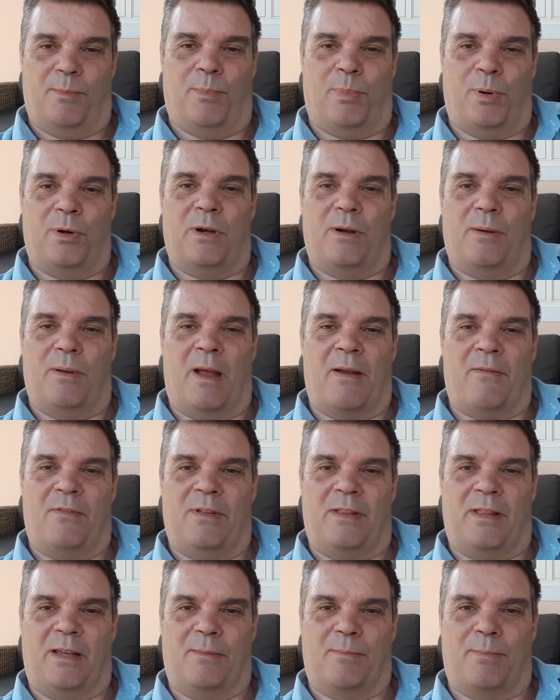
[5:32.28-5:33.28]
Put
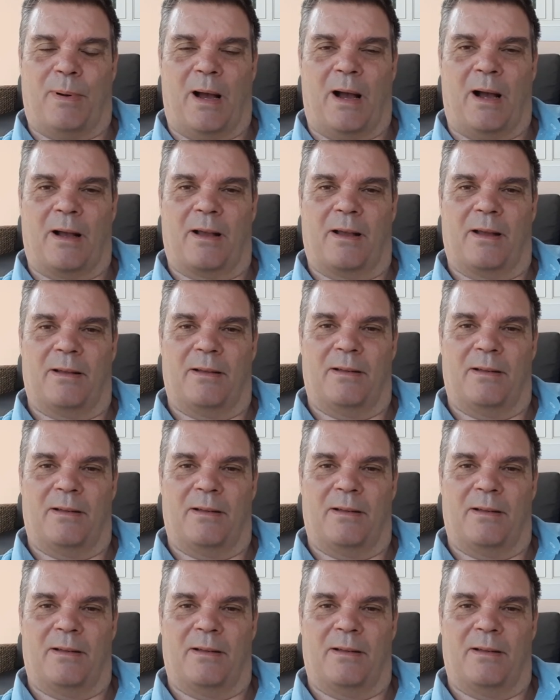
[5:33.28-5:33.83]
everything back